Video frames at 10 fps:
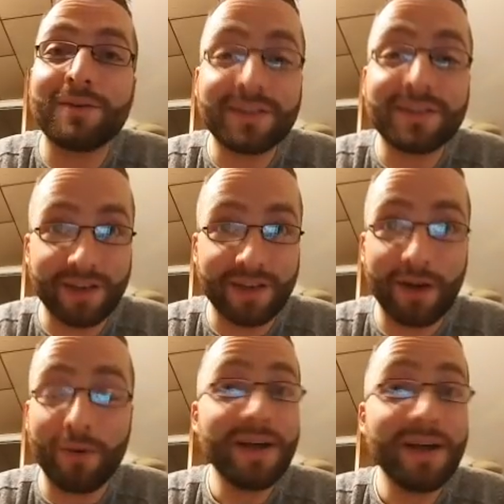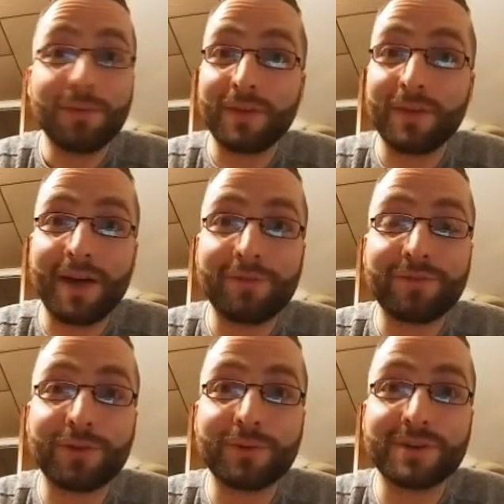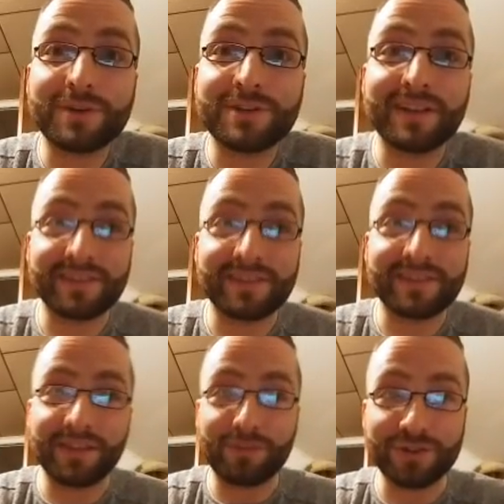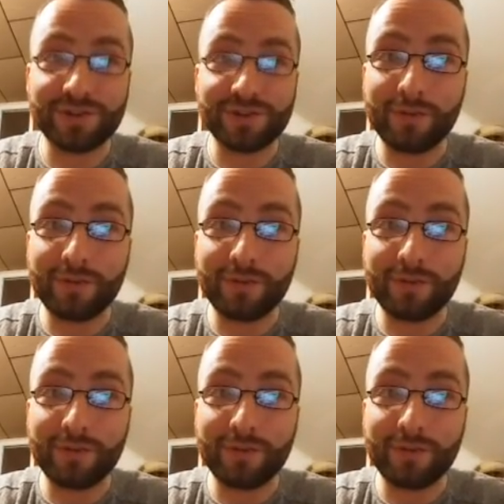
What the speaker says: So, without further ado, let's get switched over to